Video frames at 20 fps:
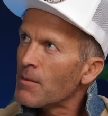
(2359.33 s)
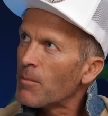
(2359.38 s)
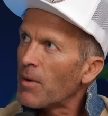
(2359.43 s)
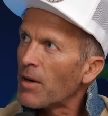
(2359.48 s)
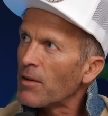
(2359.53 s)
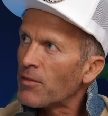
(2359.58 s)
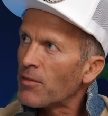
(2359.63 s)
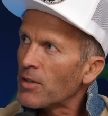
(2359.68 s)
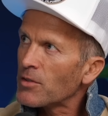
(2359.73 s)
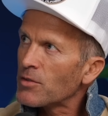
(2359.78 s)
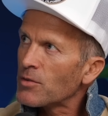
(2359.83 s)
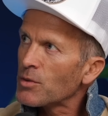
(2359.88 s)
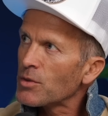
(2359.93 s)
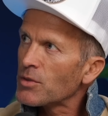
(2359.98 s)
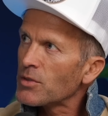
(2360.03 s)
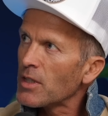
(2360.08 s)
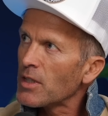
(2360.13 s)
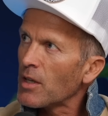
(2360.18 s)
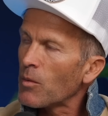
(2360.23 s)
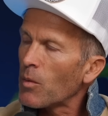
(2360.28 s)
By first of
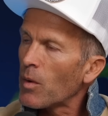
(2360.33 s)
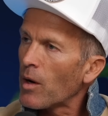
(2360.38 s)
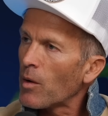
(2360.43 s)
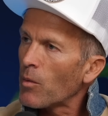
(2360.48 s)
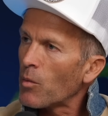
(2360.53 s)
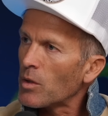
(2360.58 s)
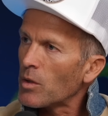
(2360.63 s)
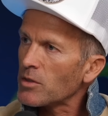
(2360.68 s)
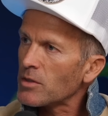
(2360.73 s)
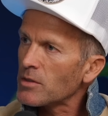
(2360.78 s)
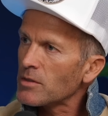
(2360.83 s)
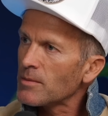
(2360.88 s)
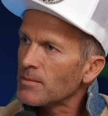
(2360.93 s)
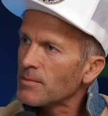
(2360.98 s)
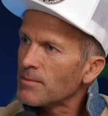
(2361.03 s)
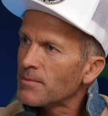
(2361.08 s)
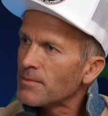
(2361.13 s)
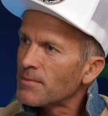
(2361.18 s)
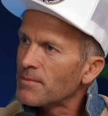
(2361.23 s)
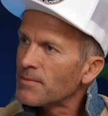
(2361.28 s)
all, seeing where I wasn't,
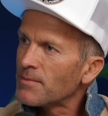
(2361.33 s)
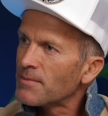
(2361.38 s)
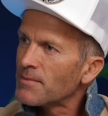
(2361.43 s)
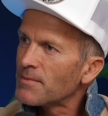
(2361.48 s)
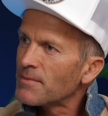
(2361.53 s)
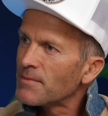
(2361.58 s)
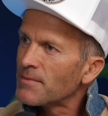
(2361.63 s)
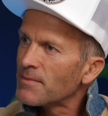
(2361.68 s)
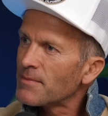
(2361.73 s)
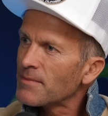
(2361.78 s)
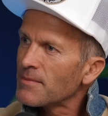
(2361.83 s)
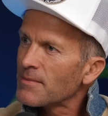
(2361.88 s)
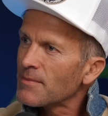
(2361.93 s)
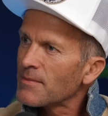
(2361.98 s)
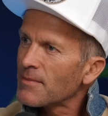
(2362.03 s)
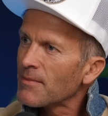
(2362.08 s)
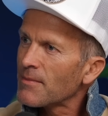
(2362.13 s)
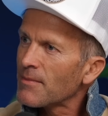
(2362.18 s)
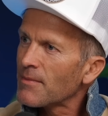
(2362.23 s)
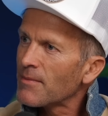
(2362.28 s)

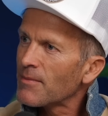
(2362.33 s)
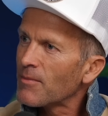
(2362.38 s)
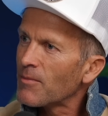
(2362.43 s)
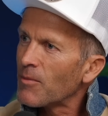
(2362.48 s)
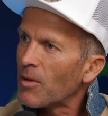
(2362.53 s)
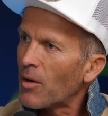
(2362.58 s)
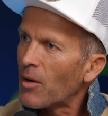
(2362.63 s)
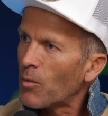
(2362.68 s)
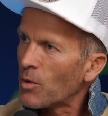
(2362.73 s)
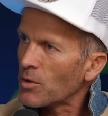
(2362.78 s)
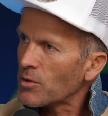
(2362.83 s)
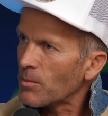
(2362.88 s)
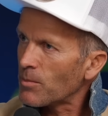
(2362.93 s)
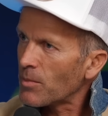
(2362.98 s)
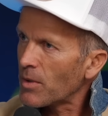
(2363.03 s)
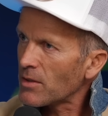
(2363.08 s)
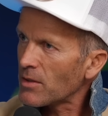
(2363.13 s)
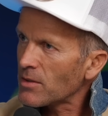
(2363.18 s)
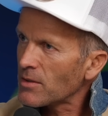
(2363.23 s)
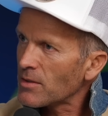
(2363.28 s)
where I
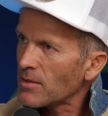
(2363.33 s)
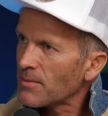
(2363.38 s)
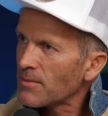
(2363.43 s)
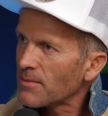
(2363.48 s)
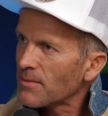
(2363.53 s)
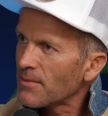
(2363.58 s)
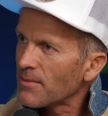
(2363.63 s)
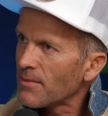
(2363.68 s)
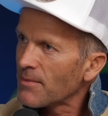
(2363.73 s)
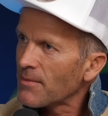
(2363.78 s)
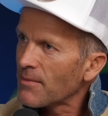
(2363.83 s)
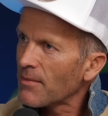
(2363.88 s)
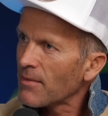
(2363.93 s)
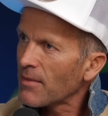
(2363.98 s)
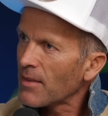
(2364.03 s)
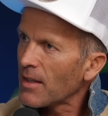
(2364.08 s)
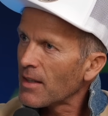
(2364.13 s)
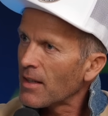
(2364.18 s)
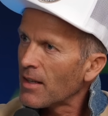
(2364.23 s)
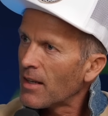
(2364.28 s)
wasn't present, mm.
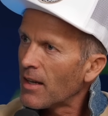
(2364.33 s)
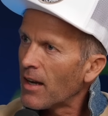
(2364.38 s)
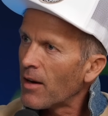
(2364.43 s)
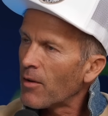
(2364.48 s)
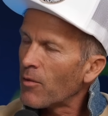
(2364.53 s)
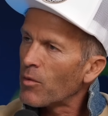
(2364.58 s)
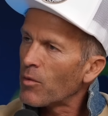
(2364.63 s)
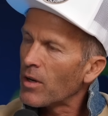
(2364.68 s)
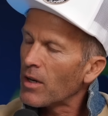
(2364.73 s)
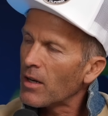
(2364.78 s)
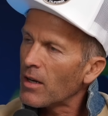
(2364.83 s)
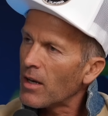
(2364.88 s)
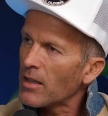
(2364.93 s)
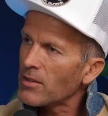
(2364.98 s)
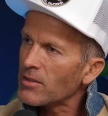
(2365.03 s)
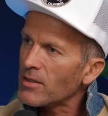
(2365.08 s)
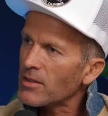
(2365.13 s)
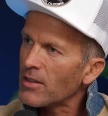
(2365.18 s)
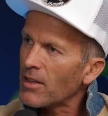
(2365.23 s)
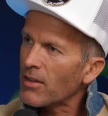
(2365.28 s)
and
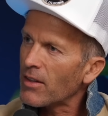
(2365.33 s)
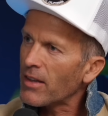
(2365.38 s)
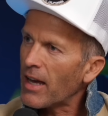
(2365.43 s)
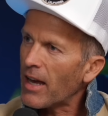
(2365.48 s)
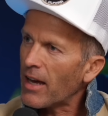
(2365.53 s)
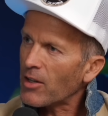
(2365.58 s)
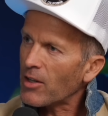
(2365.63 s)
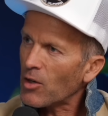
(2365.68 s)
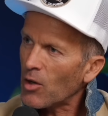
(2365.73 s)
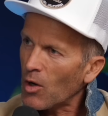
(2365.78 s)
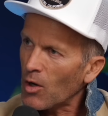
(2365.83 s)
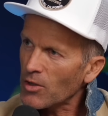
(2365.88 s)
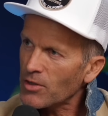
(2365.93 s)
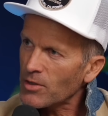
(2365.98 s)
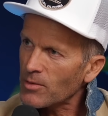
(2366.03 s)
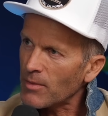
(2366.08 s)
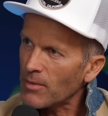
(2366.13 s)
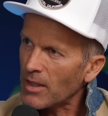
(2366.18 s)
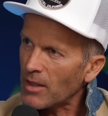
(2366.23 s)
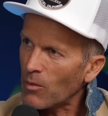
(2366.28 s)
realizing that that
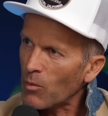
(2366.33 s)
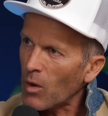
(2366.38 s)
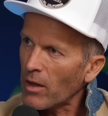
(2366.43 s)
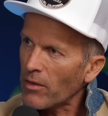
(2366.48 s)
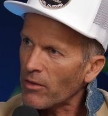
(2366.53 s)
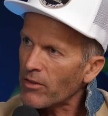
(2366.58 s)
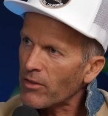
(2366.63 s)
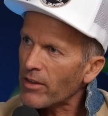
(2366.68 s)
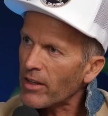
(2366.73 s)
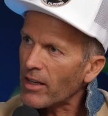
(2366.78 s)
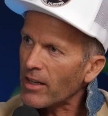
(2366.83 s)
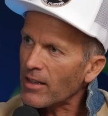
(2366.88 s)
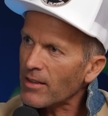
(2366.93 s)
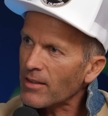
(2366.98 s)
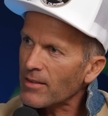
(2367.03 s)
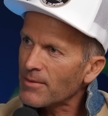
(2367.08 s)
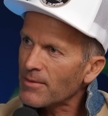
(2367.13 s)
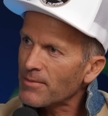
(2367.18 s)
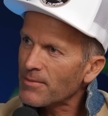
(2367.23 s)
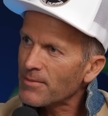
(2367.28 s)
cost me one thing
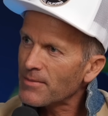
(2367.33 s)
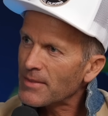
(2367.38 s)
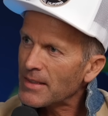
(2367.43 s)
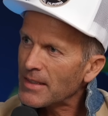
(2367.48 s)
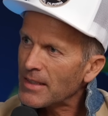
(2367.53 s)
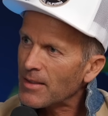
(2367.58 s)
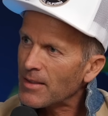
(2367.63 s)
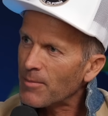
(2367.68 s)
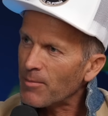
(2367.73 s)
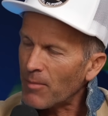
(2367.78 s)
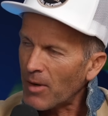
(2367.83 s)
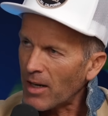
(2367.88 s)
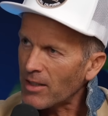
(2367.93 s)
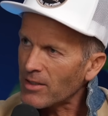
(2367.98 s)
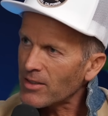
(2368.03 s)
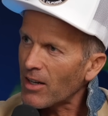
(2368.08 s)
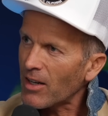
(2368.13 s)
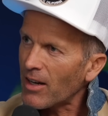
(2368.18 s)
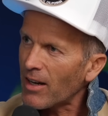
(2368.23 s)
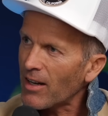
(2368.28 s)
my
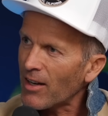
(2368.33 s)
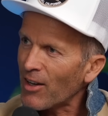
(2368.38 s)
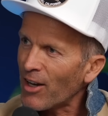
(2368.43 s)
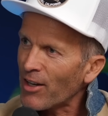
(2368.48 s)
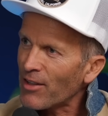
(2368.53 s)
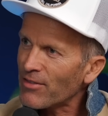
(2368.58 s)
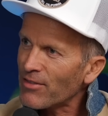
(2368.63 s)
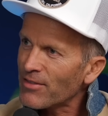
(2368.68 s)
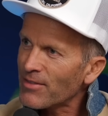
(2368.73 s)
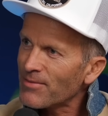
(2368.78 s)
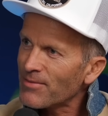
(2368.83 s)
entire life.